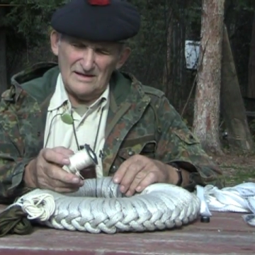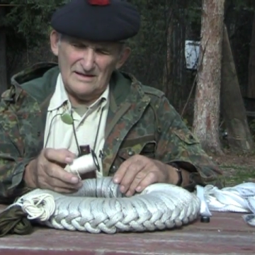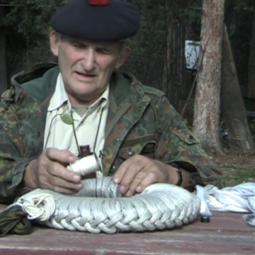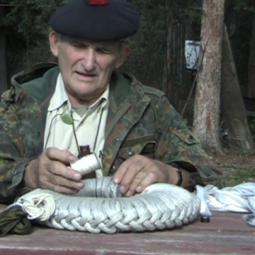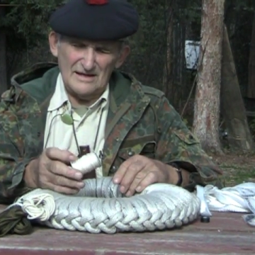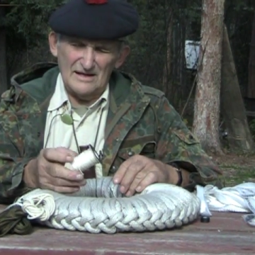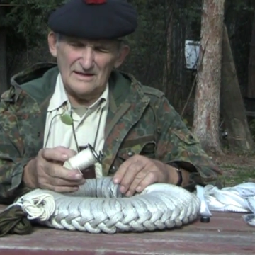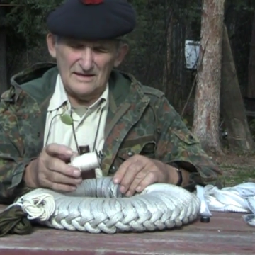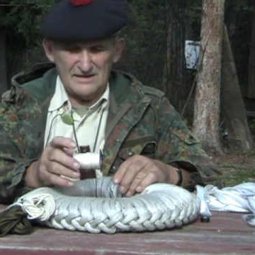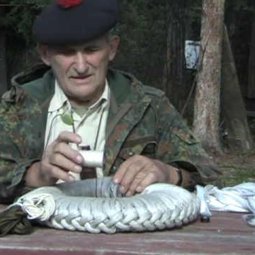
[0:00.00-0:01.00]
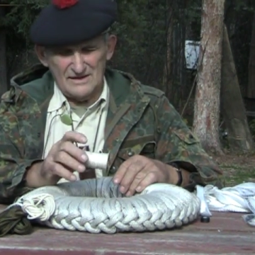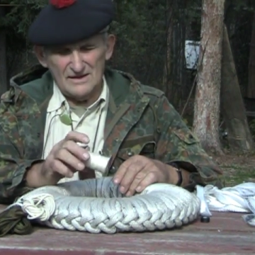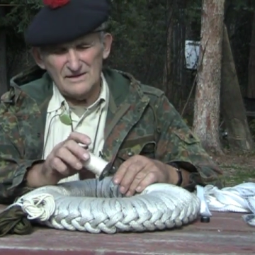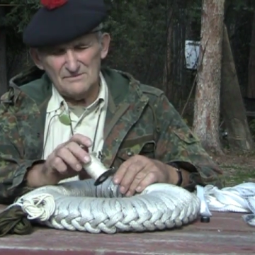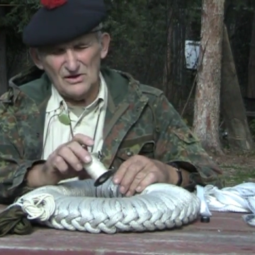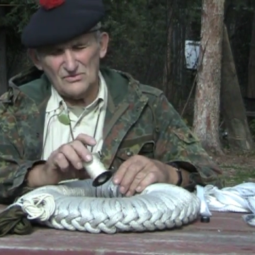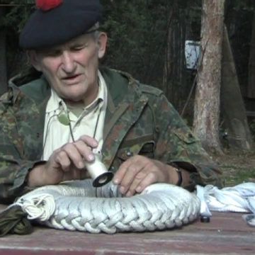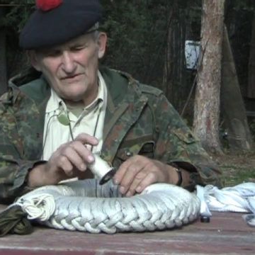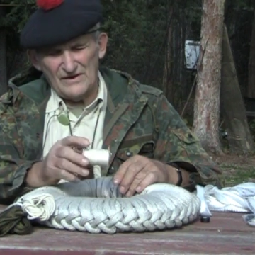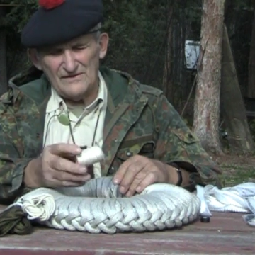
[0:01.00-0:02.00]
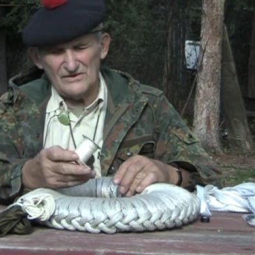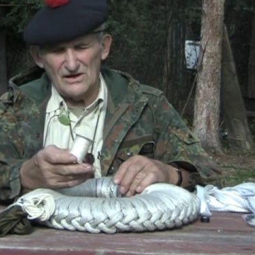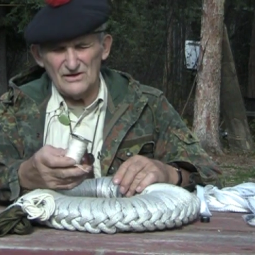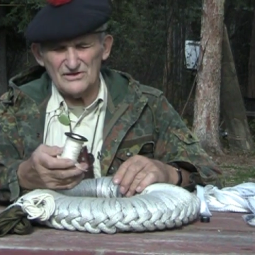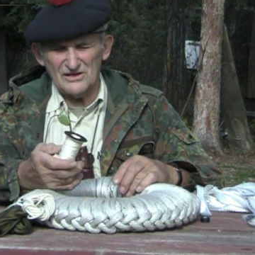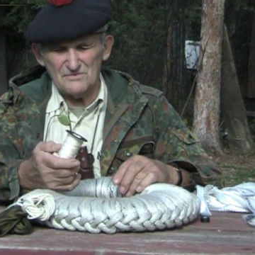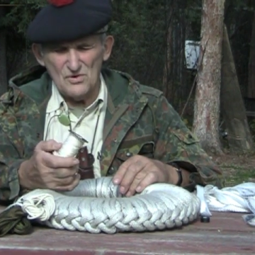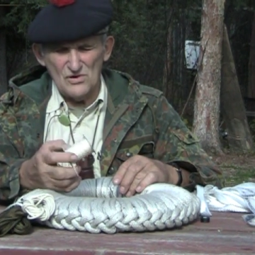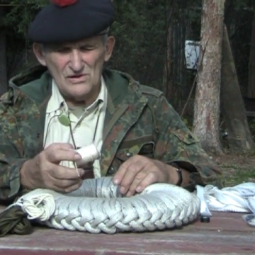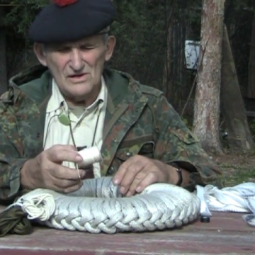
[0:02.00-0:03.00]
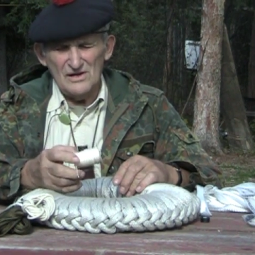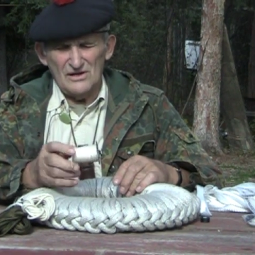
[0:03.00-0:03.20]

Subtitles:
they sell that's about $25 a spool,